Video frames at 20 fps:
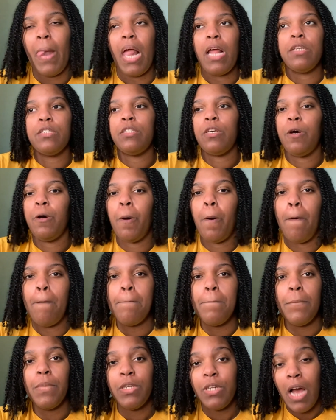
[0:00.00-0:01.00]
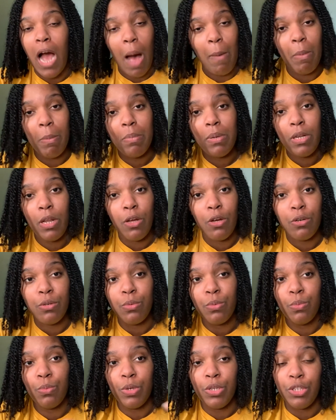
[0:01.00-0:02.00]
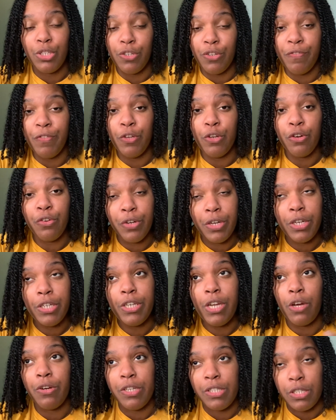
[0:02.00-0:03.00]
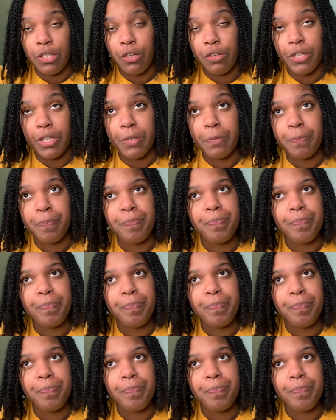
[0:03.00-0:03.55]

So comment below if you agree or disagree.